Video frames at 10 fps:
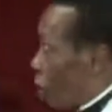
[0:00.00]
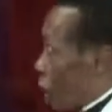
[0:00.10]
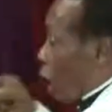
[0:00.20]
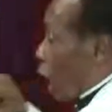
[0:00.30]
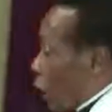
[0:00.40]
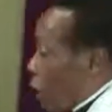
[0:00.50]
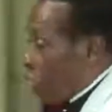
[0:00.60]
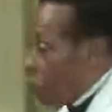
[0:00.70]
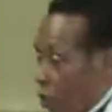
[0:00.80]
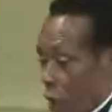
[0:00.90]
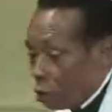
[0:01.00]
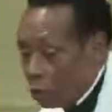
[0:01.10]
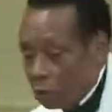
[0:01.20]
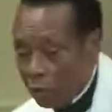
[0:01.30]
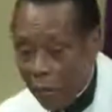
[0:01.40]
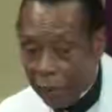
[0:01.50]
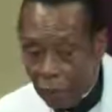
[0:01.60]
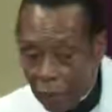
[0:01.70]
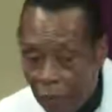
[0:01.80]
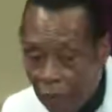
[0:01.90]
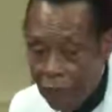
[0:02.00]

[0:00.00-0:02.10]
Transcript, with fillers: got gun, some got Bible